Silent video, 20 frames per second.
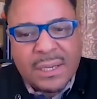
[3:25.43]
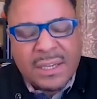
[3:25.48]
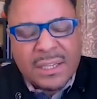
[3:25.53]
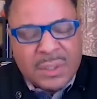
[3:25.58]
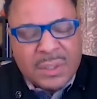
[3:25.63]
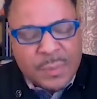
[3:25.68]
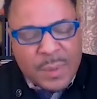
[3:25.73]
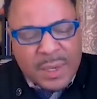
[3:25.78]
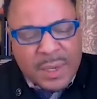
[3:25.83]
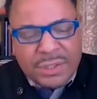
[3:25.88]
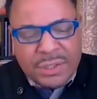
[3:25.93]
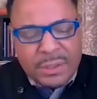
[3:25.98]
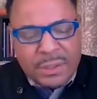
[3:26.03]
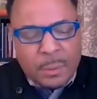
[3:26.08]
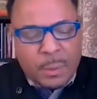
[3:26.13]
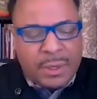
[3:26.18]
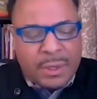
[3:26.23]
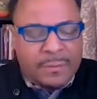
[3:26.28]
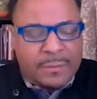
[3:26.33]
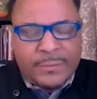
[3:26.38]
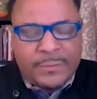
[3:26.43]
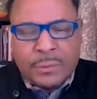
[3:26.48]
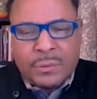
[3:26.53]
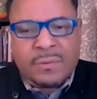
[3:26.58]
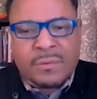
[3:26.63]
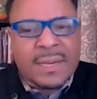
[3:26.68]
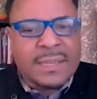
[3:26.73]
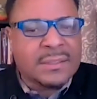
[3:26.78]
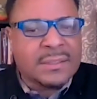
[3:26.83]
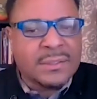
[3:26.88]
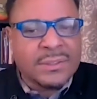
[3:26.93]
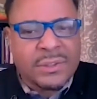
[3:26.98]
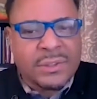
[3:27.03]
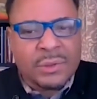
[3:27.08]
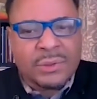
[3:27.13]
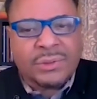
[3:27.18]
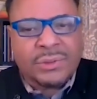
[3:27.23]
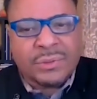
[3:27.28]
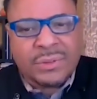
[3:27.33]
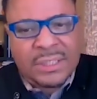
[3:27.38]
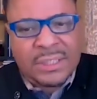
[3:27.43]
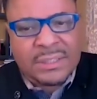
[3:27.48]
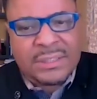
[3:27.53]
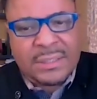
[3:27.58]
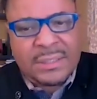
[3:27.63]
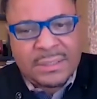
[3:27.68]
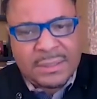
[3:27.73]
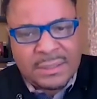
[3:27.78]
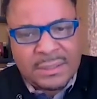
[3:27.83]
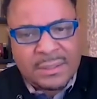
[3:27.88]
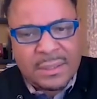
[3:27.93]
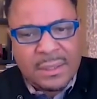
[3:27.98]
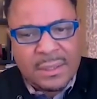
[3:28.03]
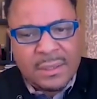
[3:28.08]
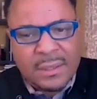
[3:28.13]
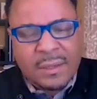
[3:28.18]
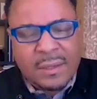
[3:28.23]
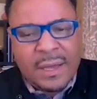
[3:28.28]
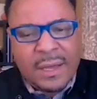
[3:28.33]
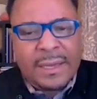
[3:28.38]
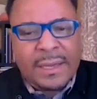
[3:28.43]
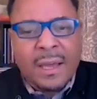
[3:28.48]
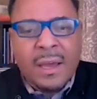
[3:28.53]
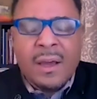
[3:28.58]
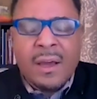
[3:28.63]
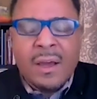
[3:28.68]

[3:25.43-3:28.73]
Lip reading: especially where food, race, and social justice lie.